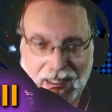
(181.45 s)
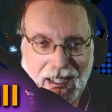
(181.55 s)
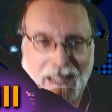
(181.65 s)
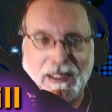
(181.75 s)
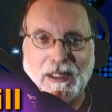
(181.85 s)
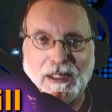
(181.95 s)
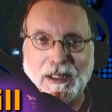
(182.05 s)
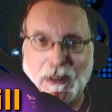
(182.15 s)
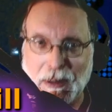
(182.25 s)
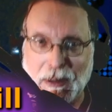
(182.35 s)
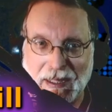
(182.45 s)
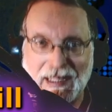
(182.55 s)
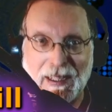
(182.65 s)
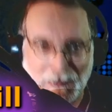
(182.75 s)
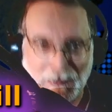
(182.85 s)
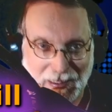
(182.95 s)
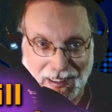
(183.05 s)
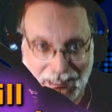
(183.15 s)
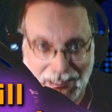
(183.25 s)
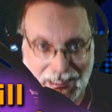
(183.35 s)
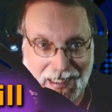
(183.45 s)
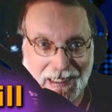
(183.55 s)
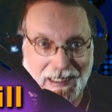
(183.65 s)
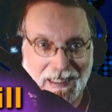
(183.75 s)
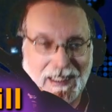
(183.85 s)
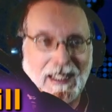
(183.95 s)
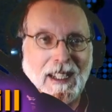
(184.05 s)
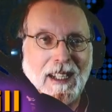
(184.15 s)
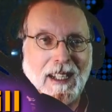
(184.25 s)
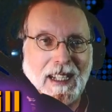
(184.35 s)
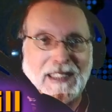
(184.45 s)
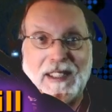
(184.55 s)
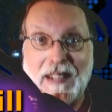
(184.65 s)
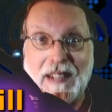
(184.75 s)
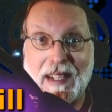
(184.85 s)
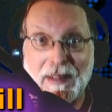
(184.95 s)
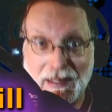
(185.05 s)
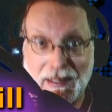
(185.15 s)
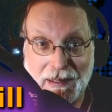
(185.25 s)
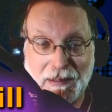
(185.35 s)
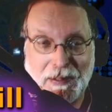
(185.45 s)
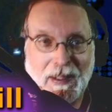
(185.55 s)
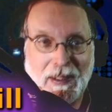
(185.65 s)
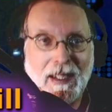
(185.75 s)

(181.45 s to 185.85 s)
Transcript: It's a story of disease. It's a narrative.